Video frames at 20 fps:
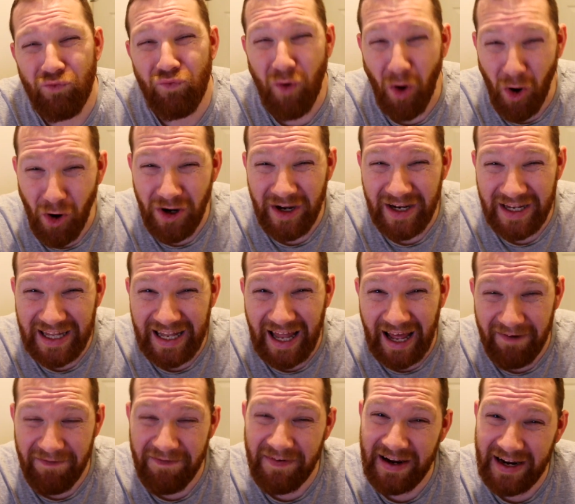Roy
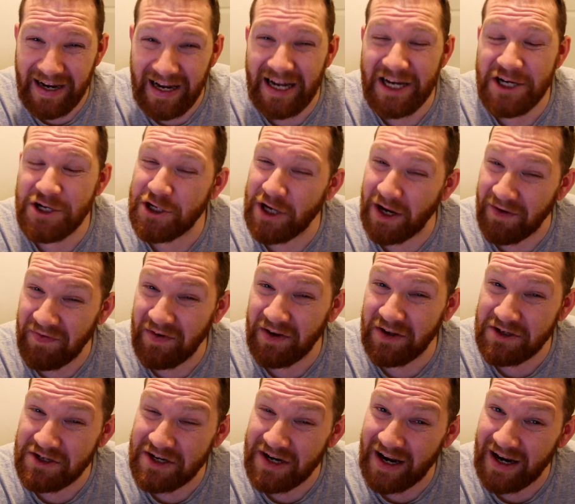laughing at
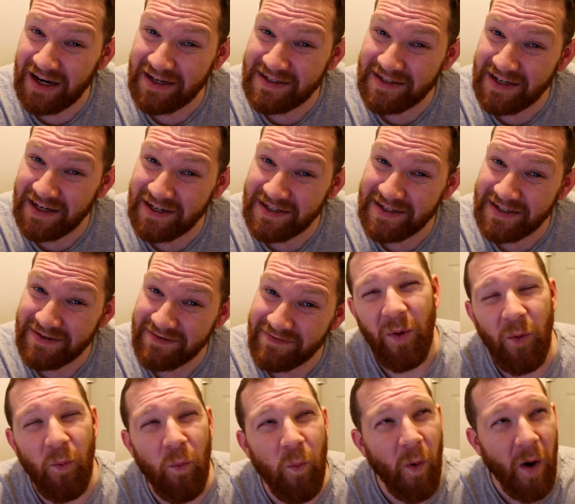Sheffield United?
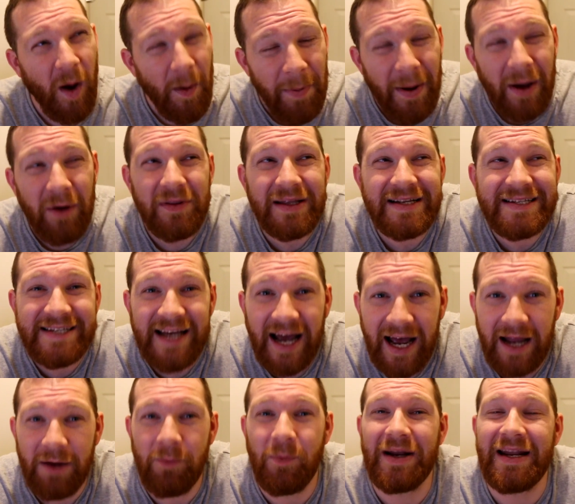Well, what about the
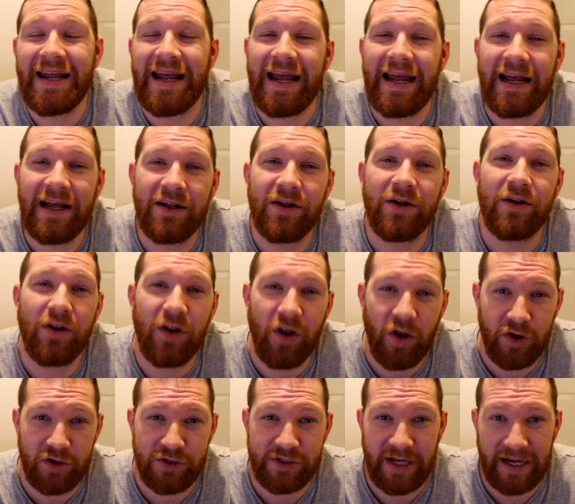time when England
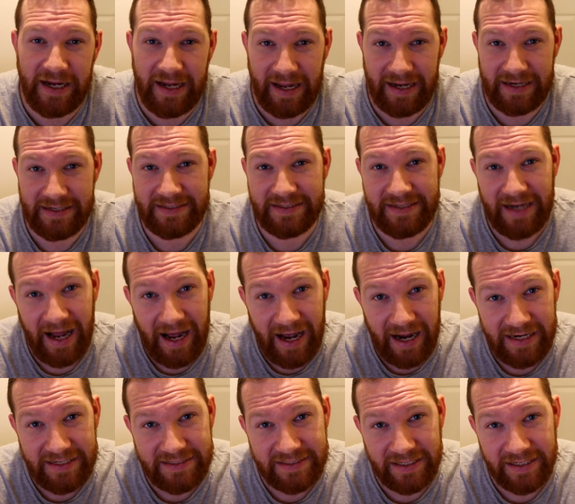lost against
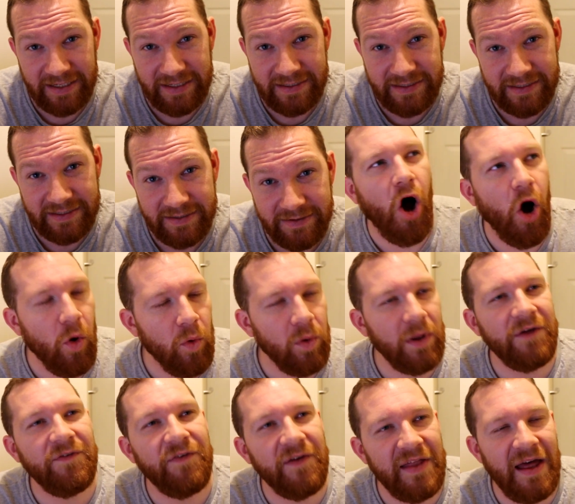Iceland?
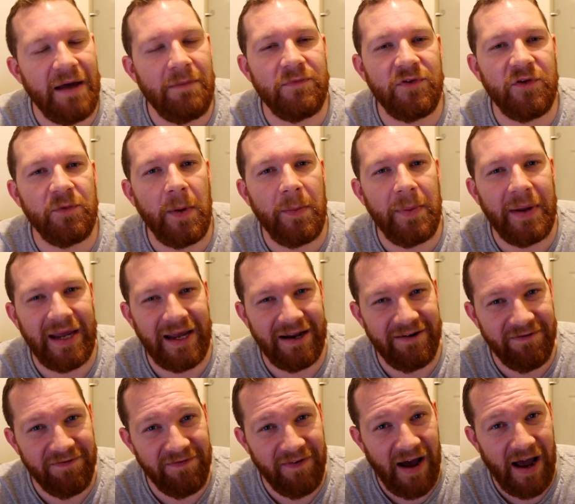Only for them to be beaten
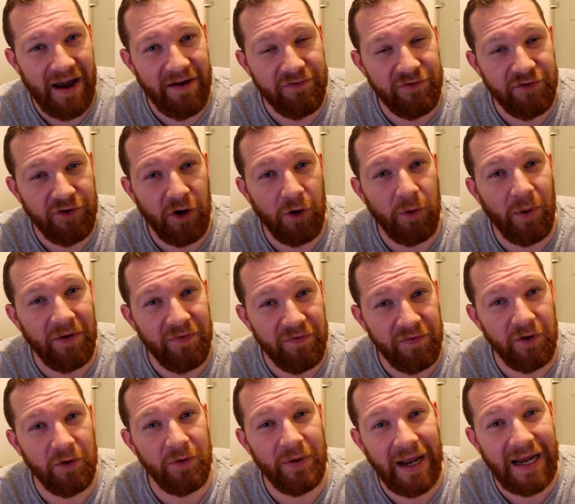5-2 a
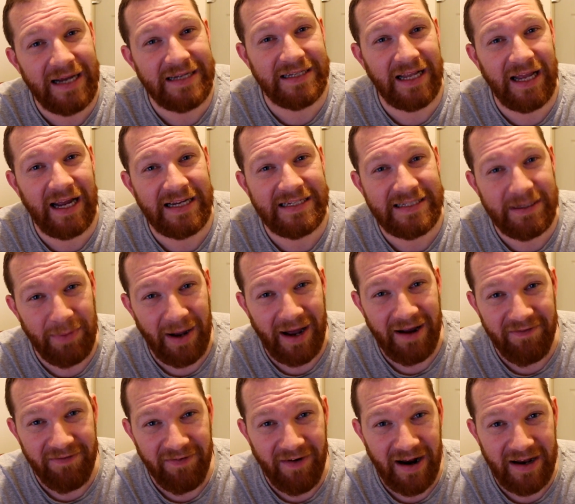few days later
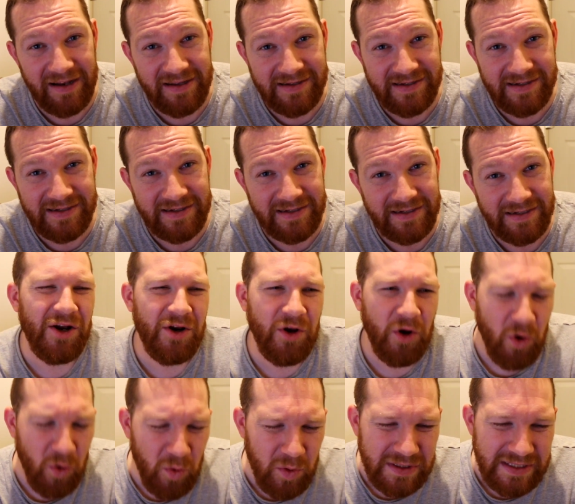by France. And
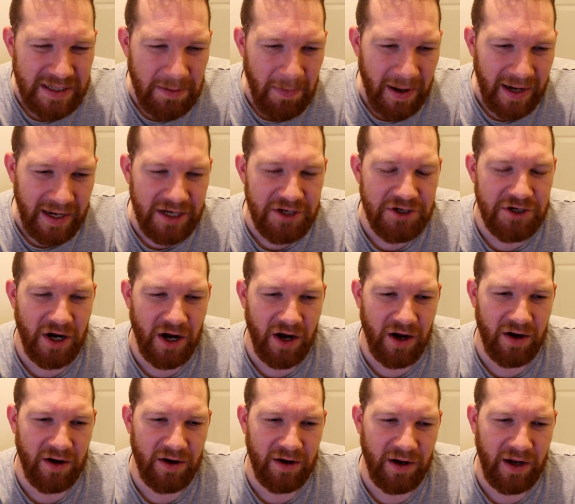who was the manager
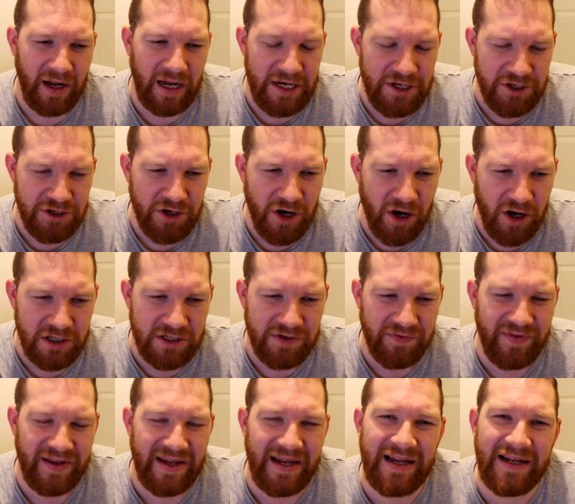in charge
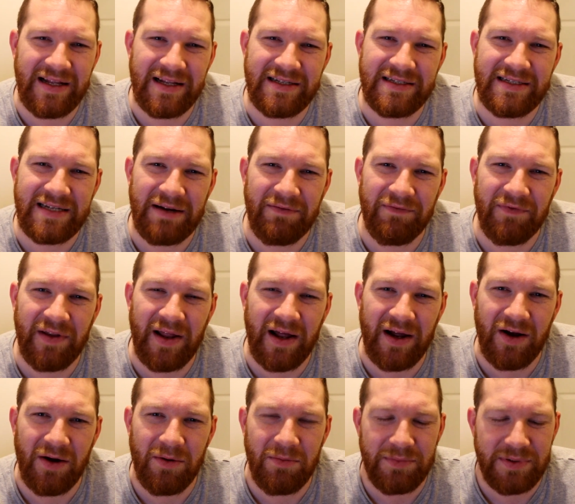of the England team for
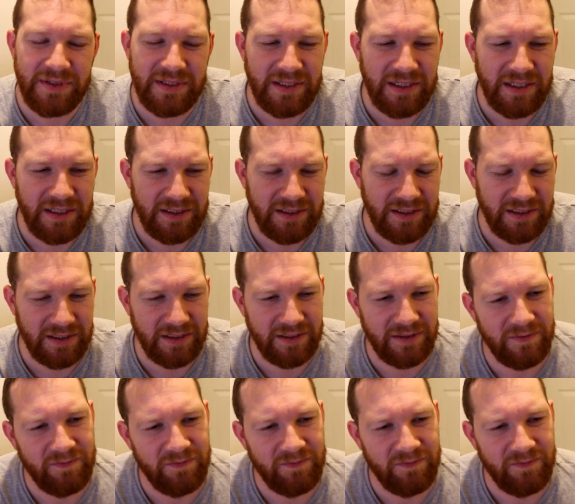that competition?